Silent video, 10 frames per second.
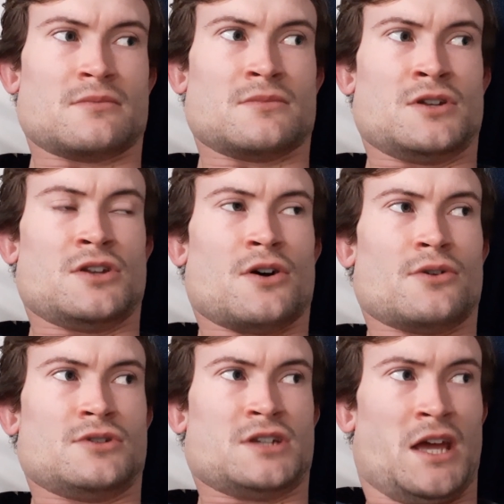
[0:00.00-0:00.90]

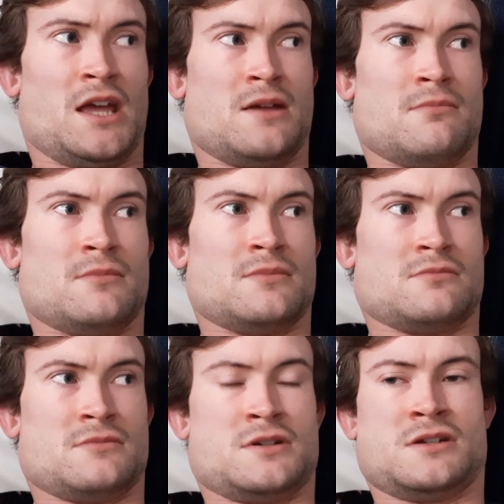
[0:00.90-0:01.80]
No team
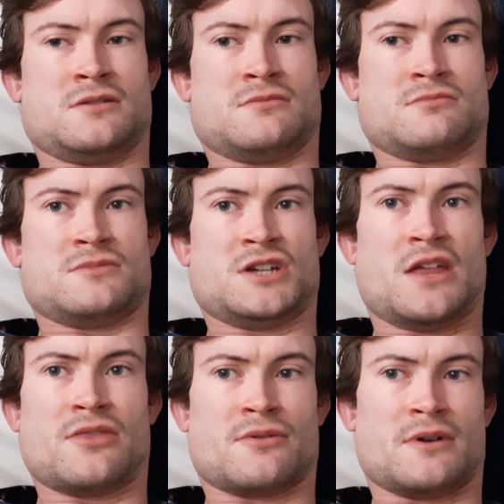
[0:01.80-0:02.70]
in
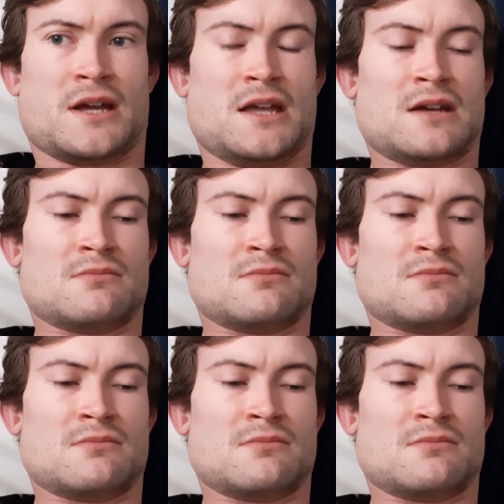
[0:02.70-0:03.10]
Gen 3